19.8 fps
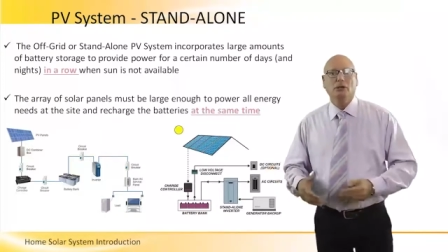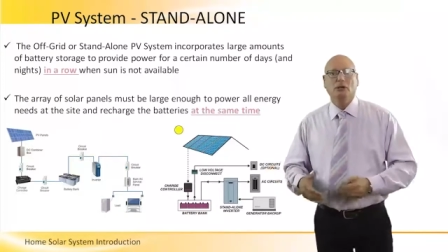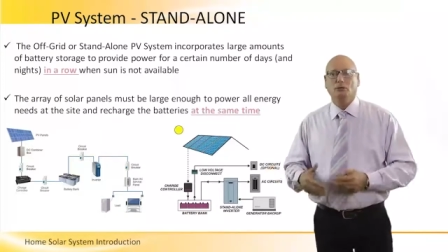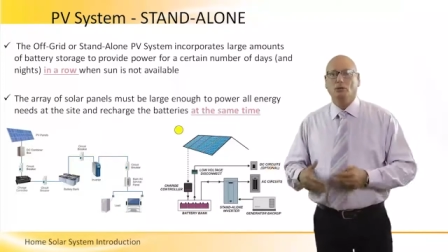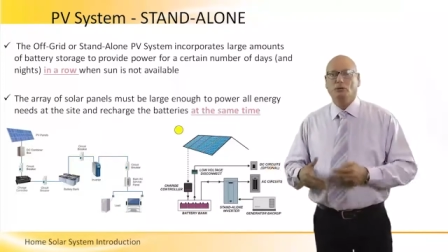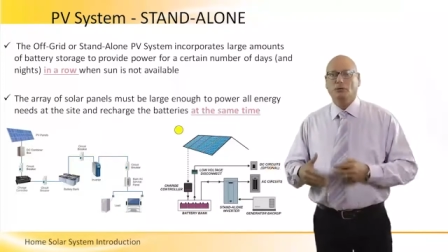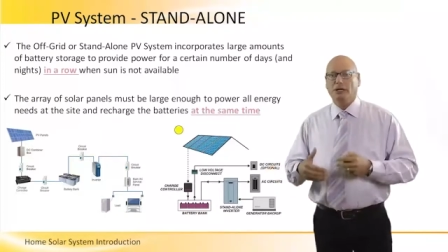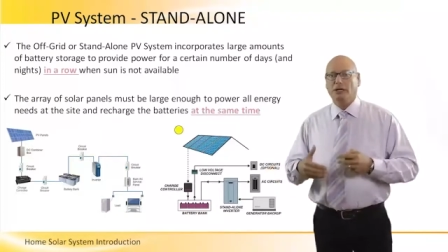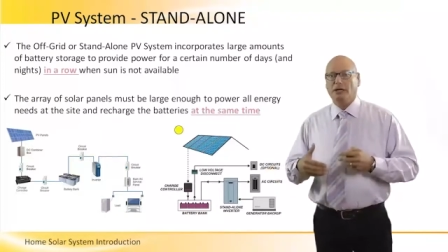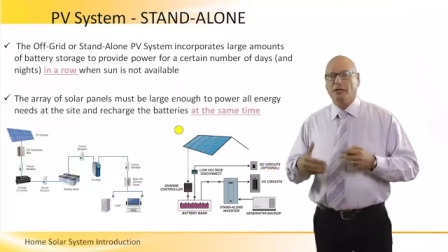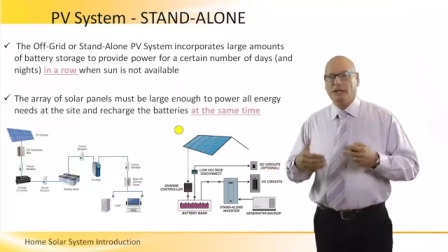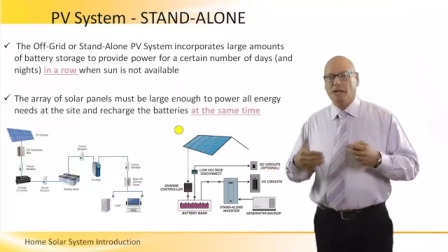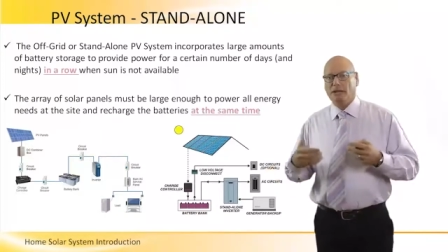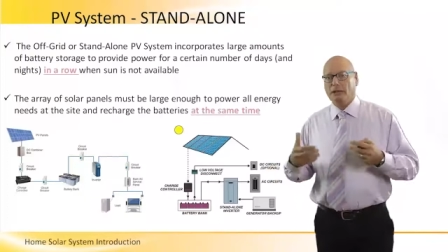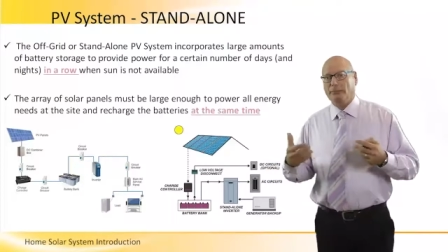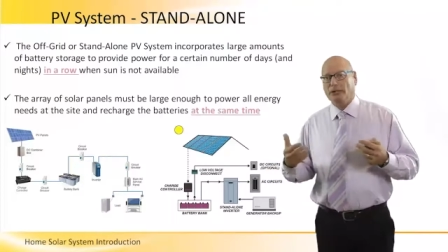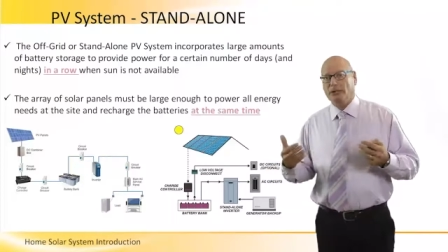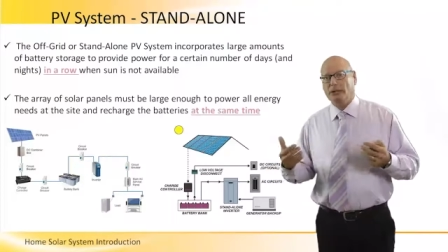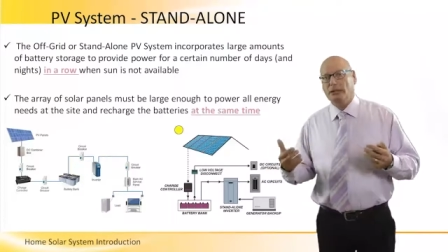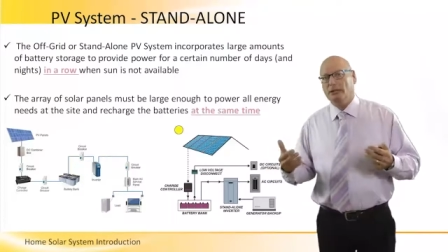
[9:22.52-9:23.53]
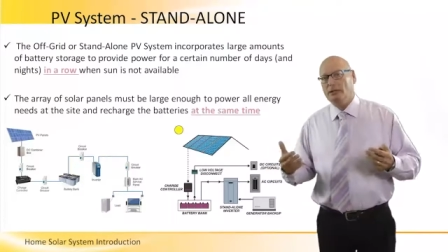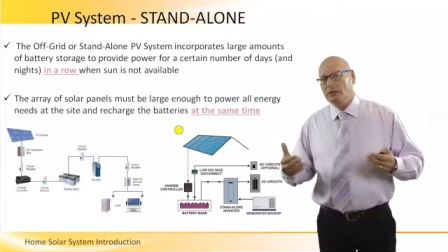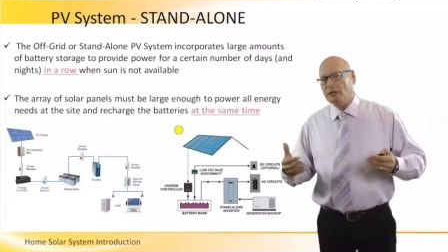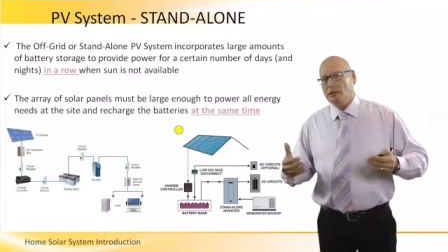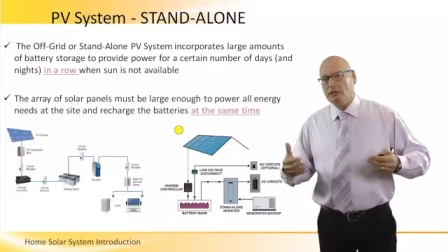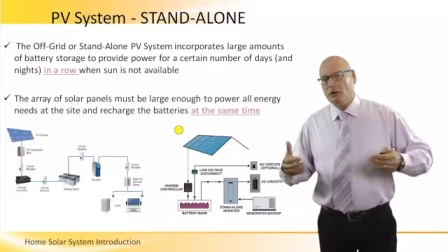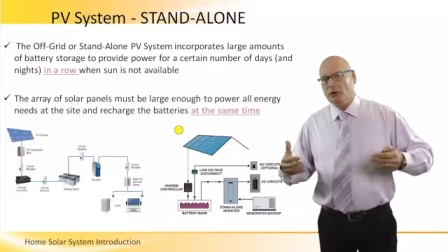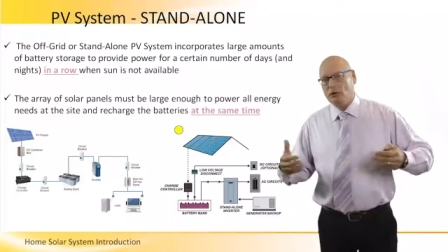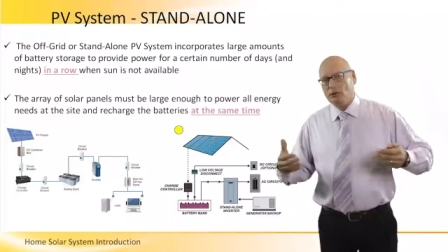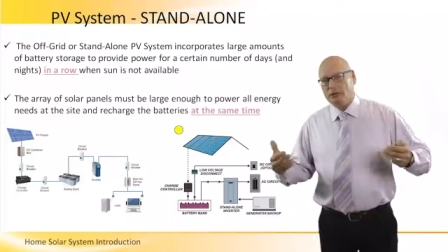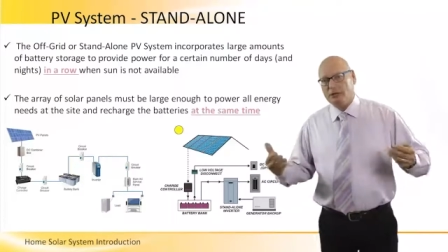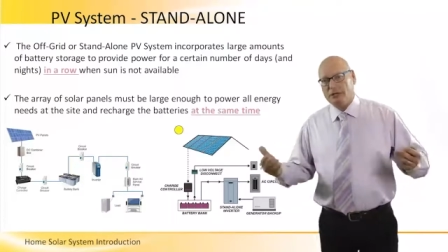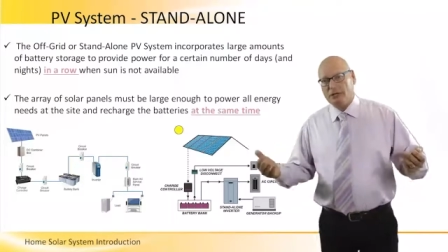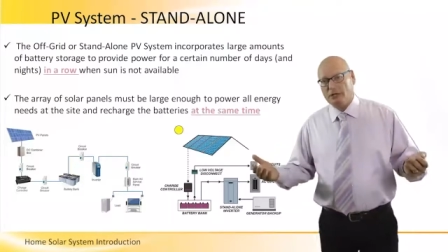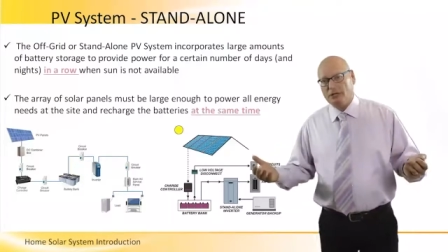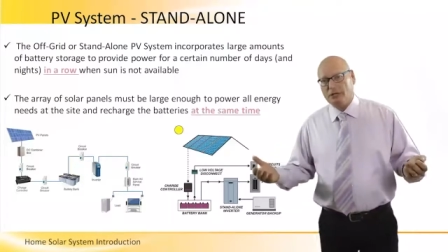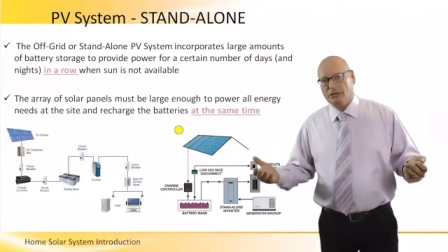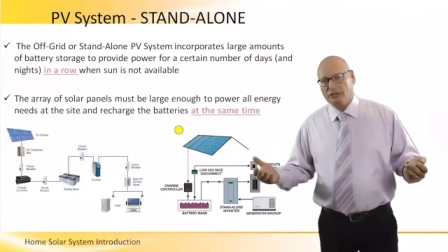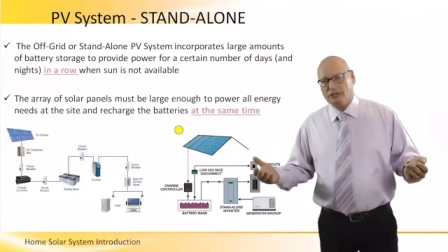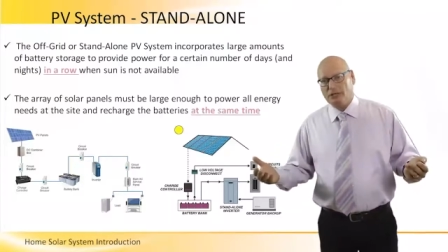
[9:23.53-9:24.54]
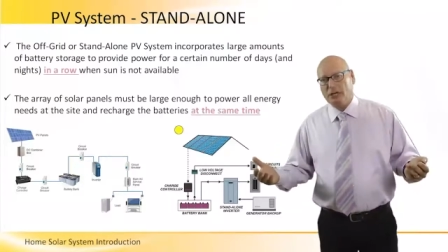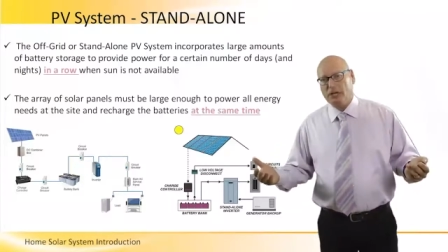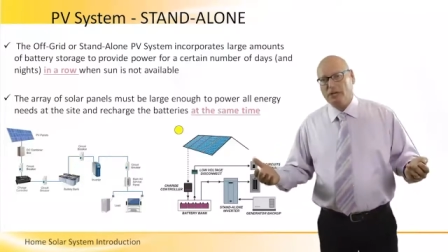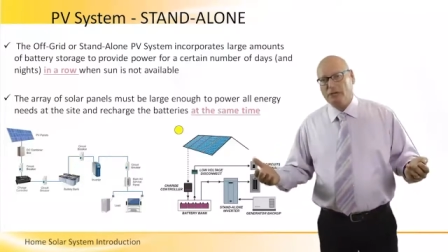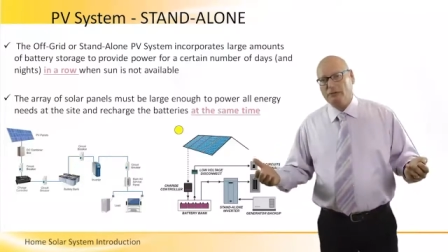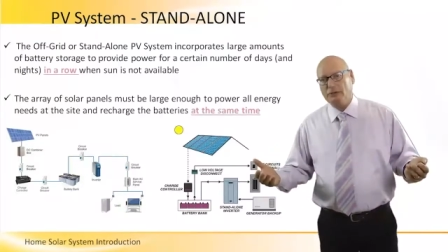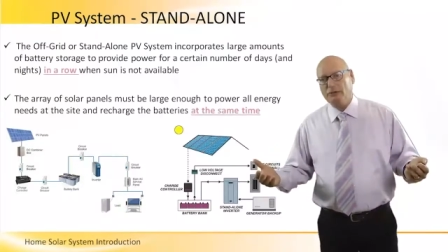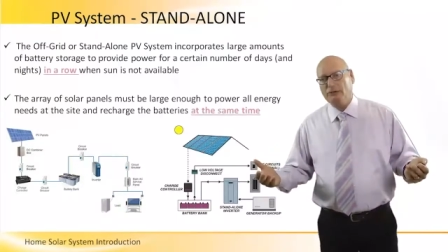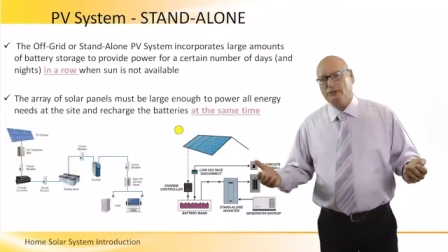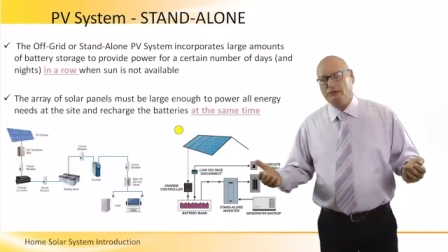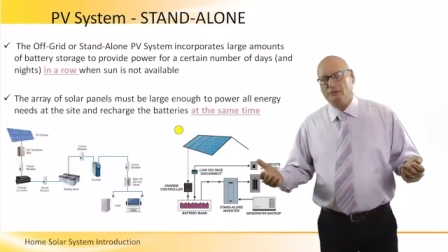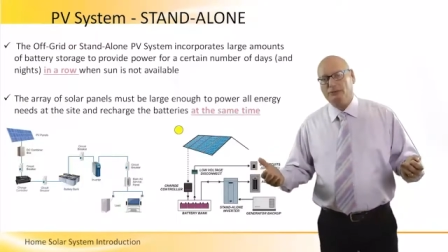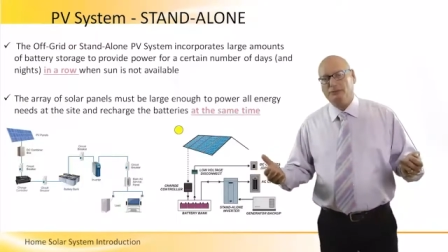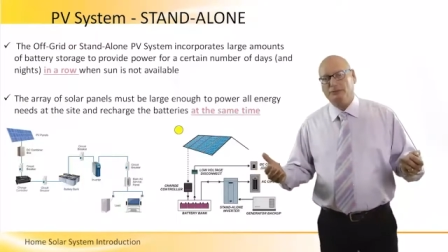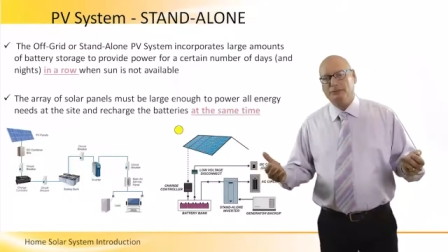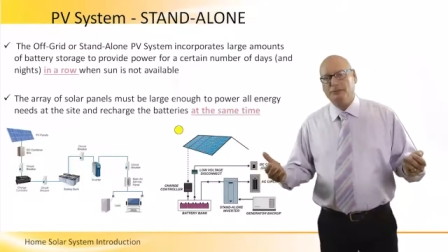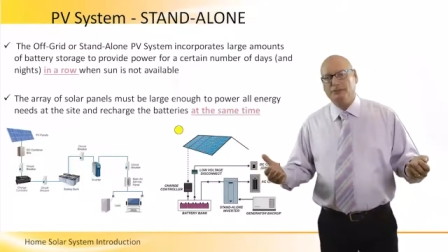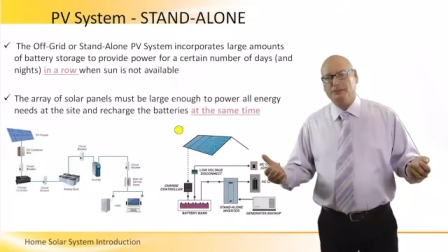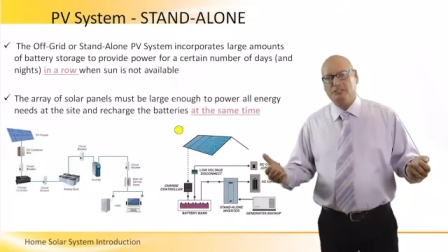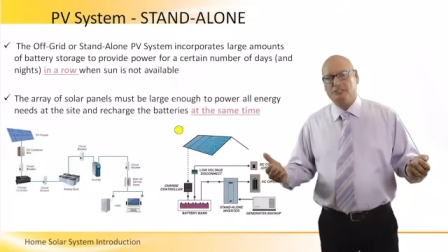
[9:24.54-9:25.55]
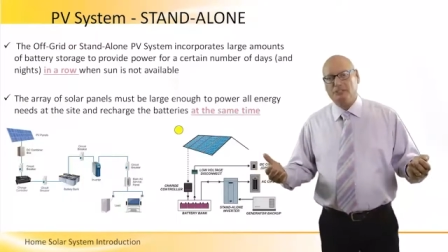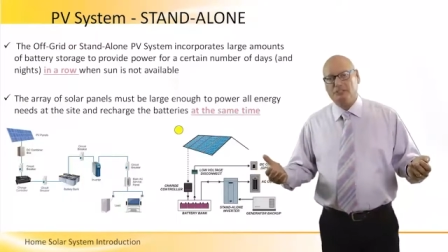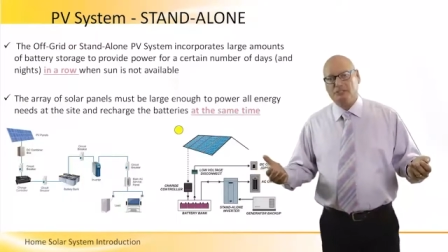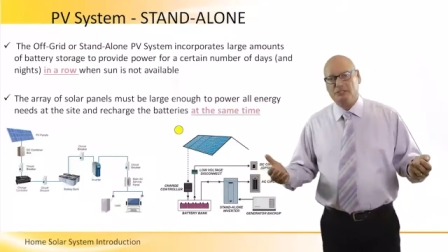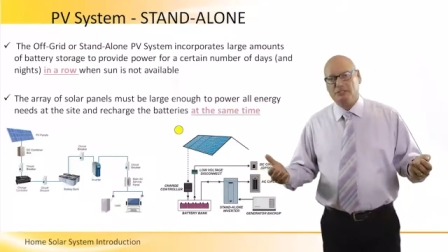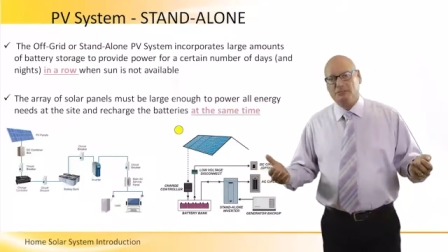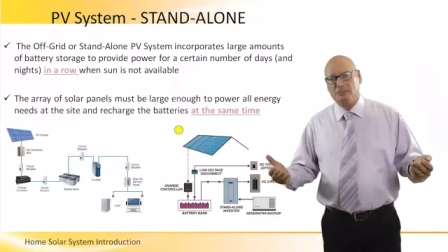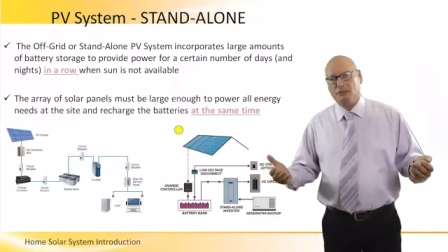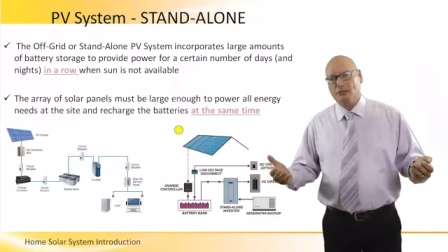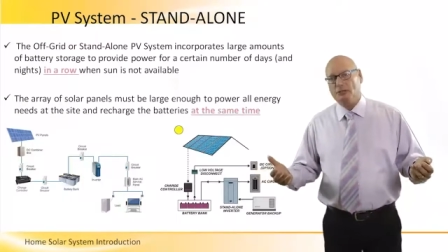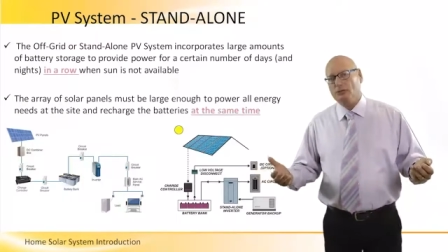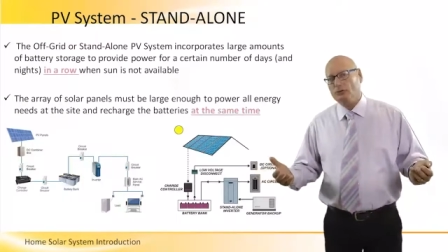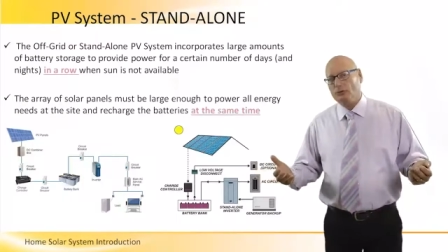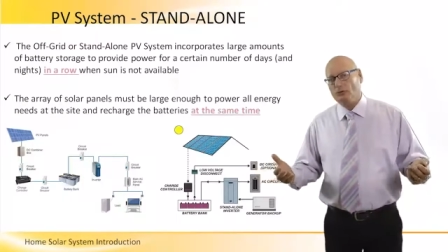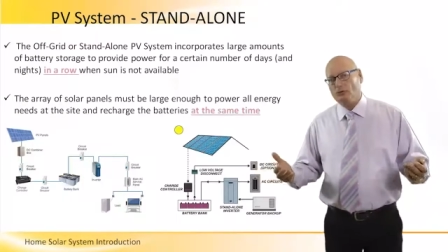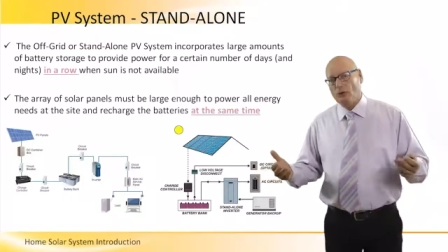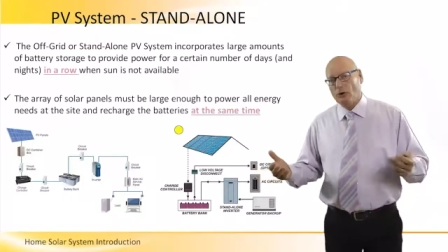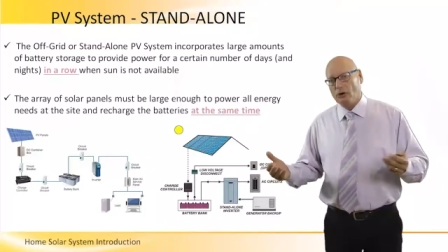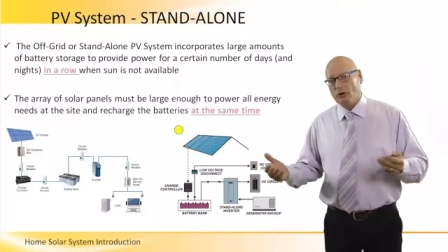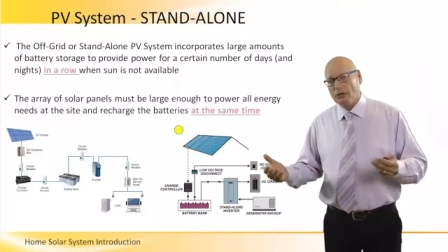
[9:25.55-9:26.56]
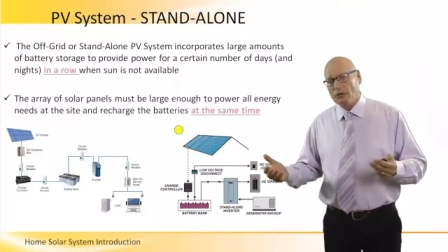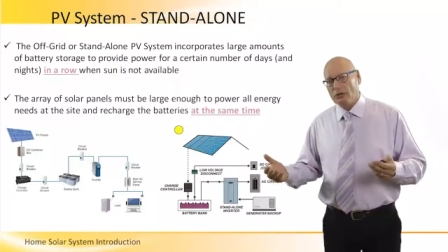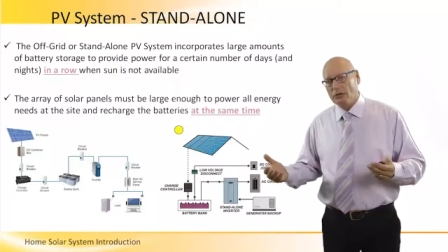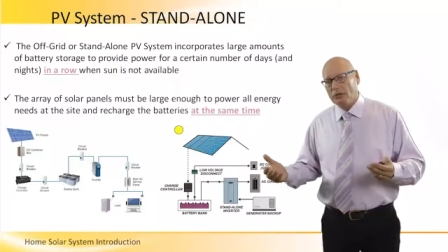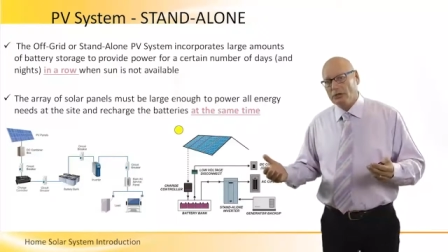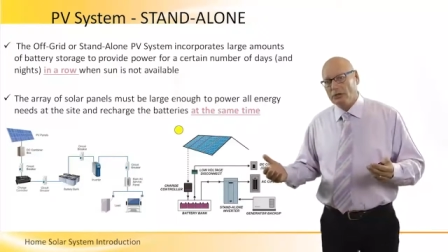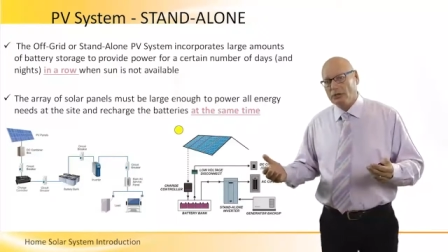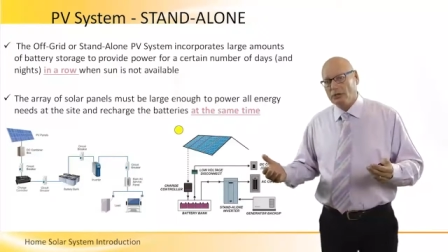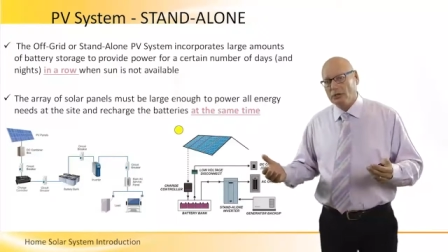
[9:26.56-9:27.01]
will enable longer time for the PV system to work.